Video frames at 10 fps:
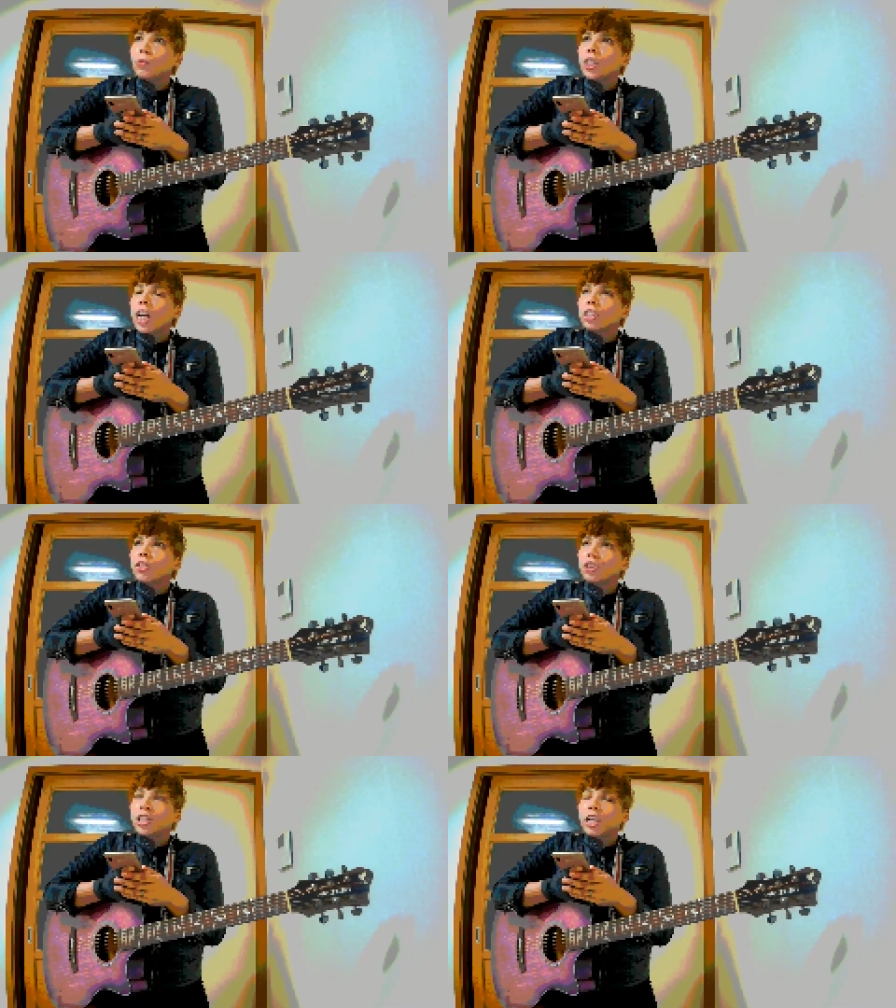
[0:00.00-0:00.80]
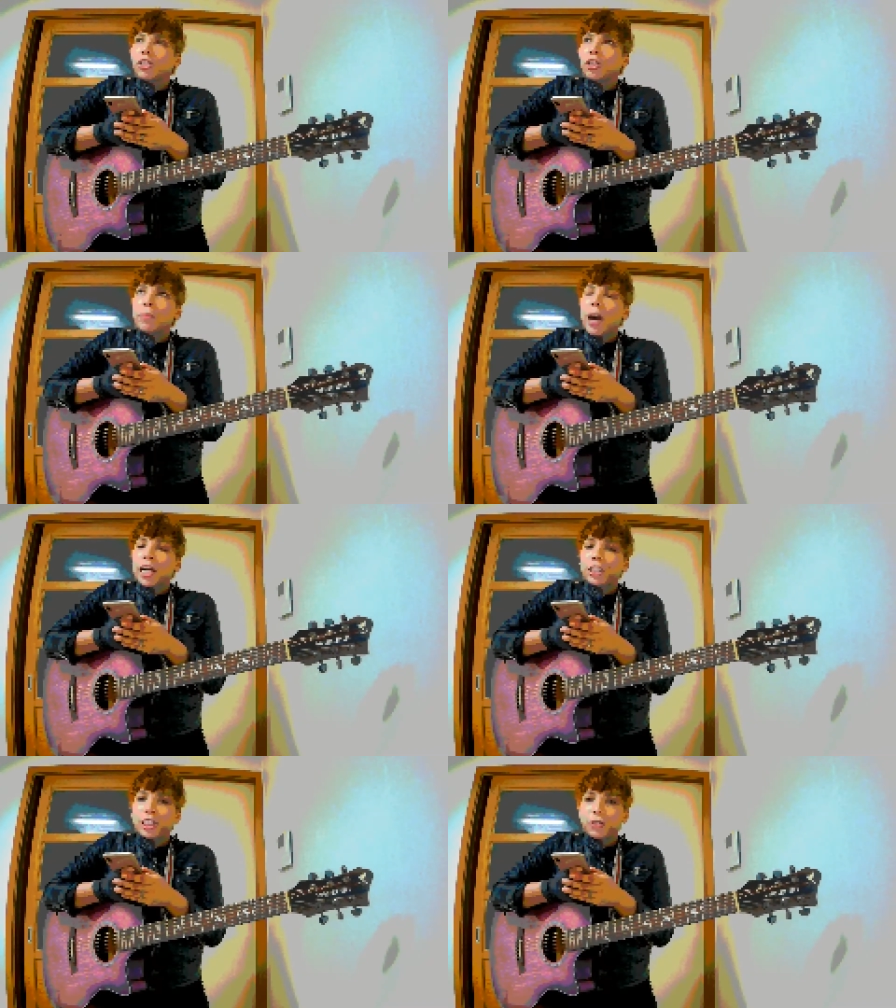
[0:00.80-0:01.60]
we exercise our
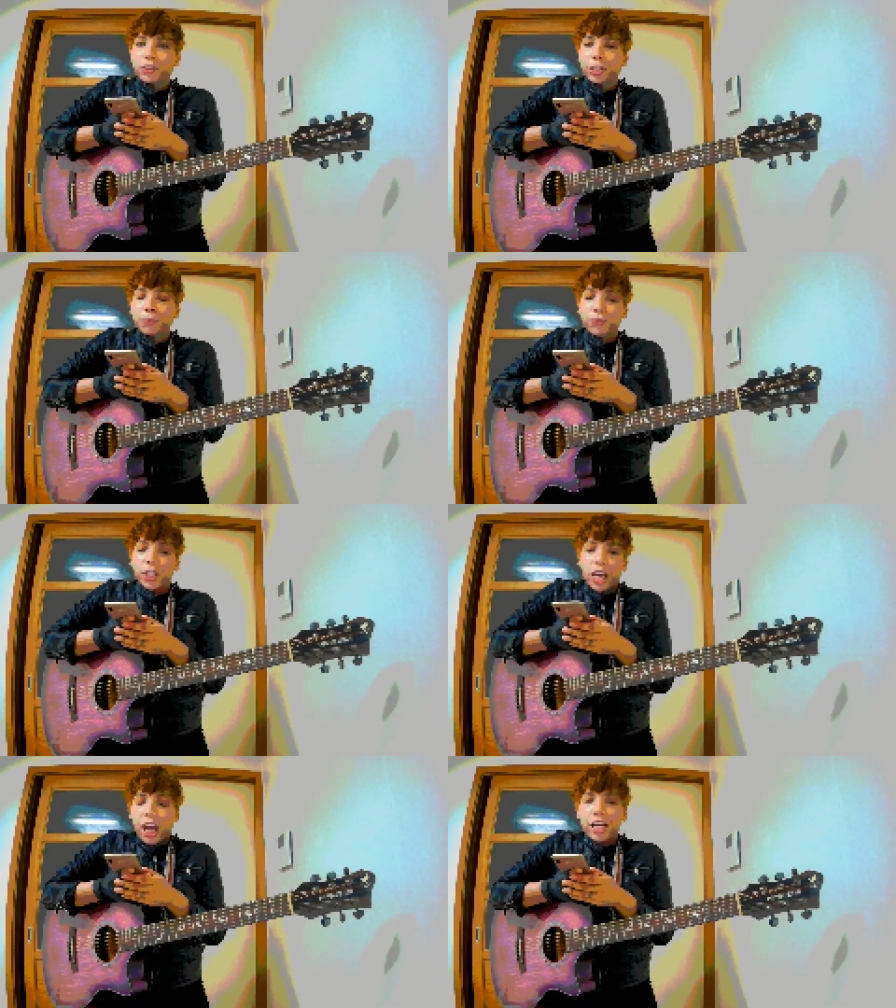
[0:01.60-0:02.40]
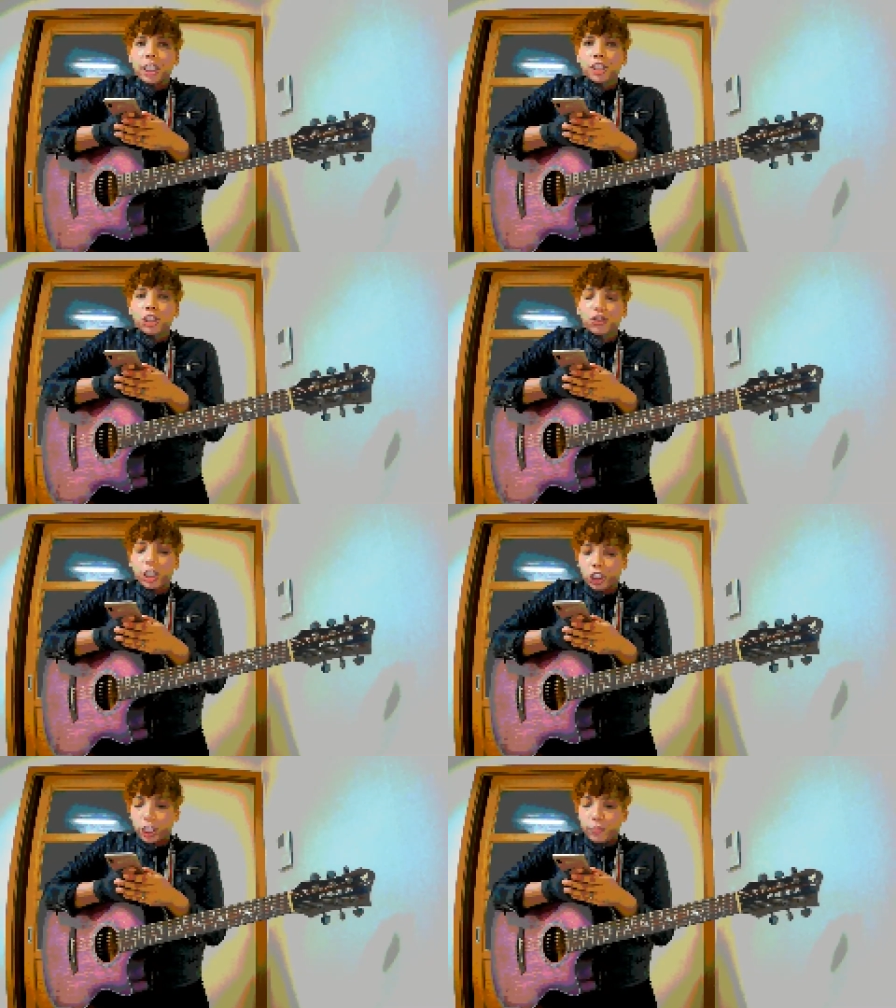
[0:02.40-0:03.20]
capacity for hate and
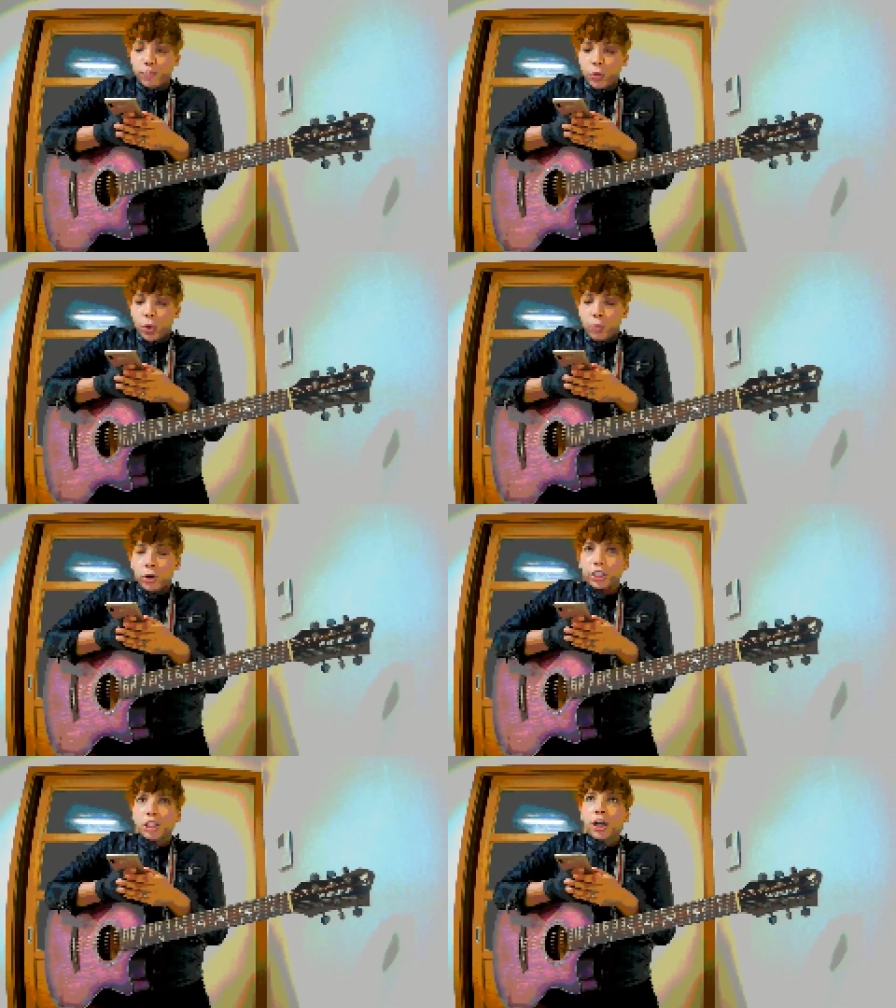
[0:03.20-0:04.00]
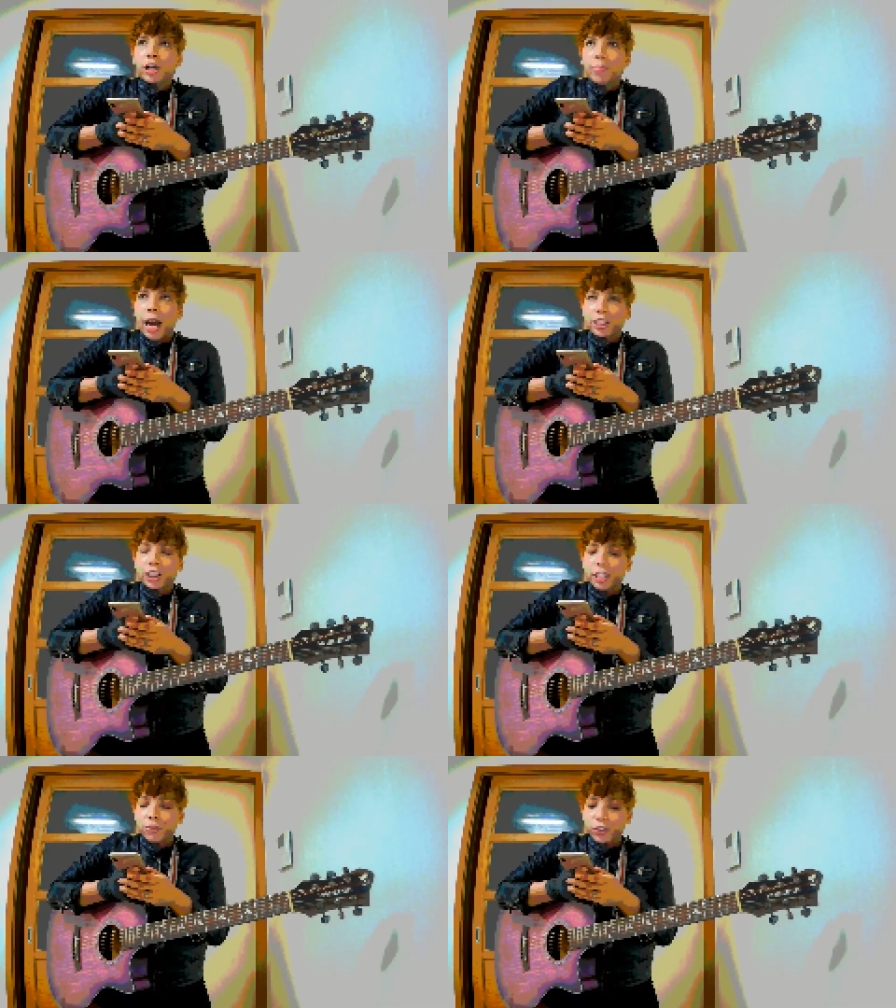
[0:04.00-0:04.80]
destruction more than our
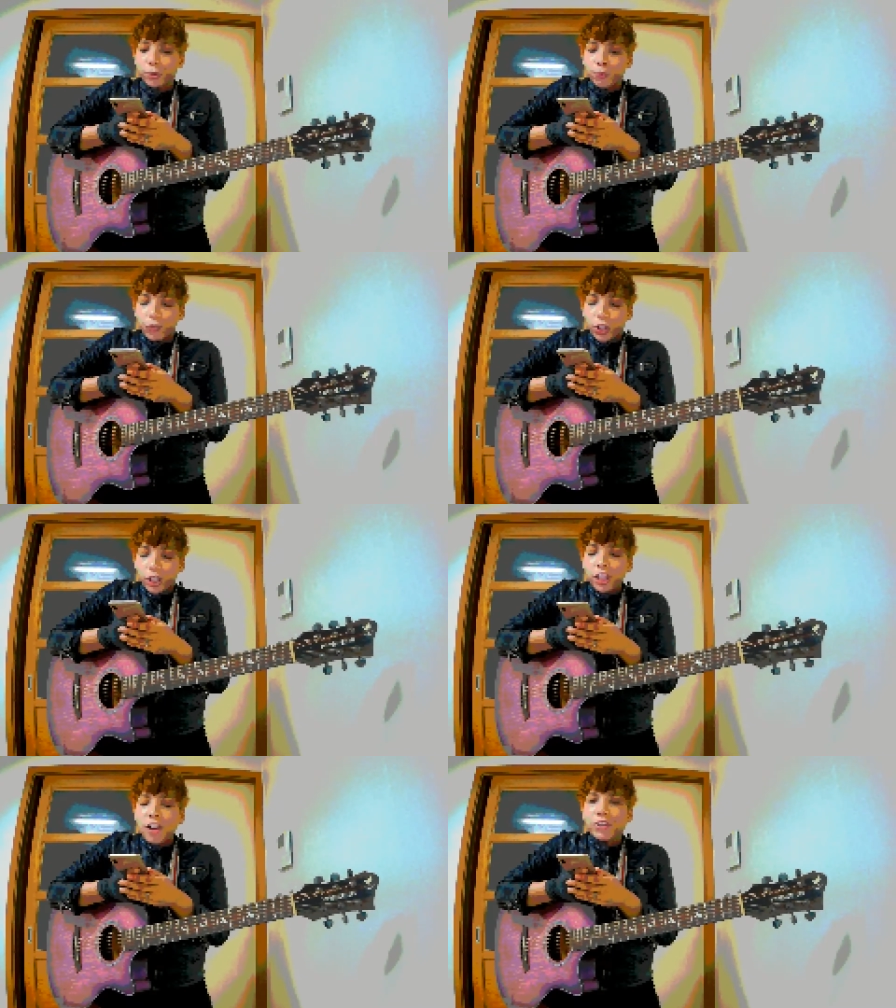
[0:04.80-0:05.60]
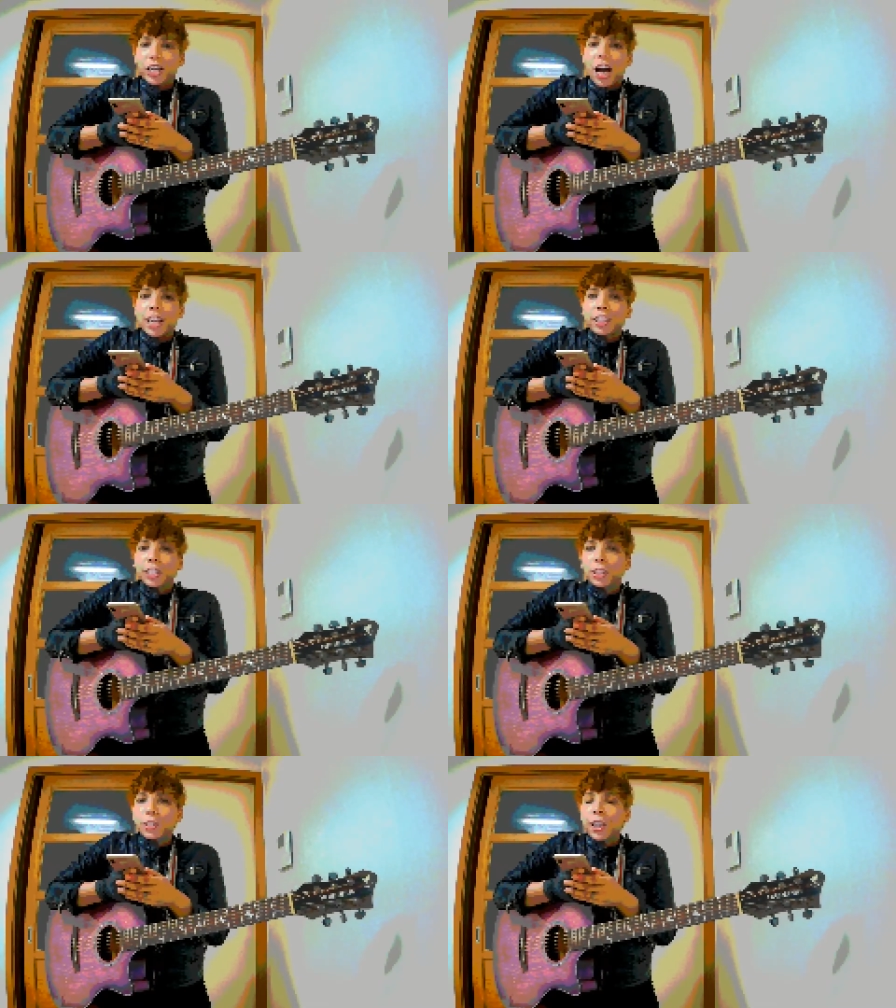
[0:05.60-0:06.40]
capacity for love and kindness.